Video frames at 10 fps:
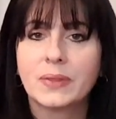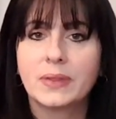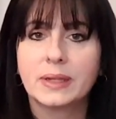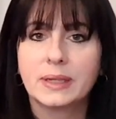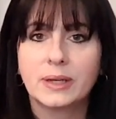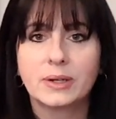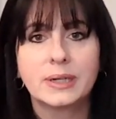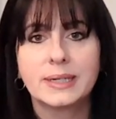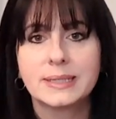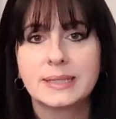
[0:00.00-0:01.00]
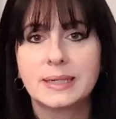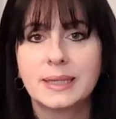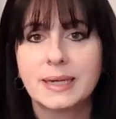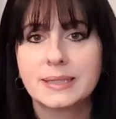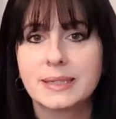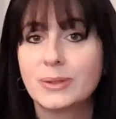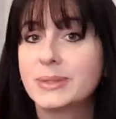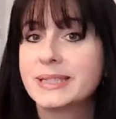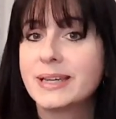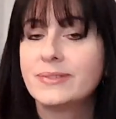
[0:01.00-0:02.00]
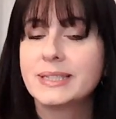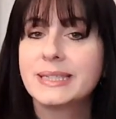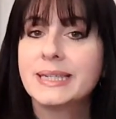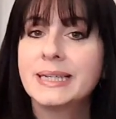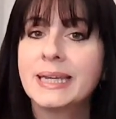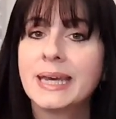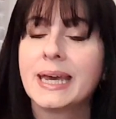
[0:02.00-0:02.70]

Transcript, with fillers: Then there is Alexa, who is 17,